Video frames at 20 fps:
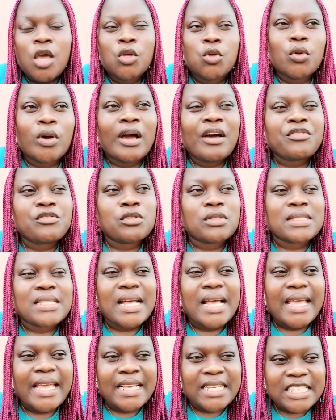You have to
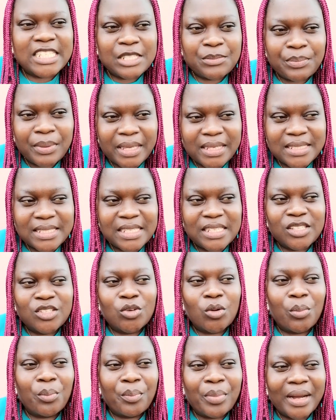start expecting
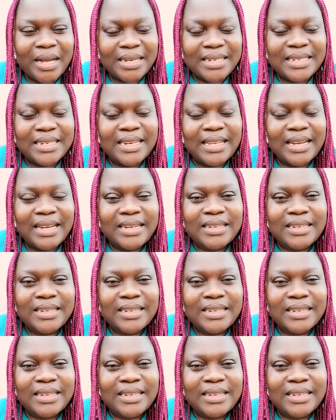your partner.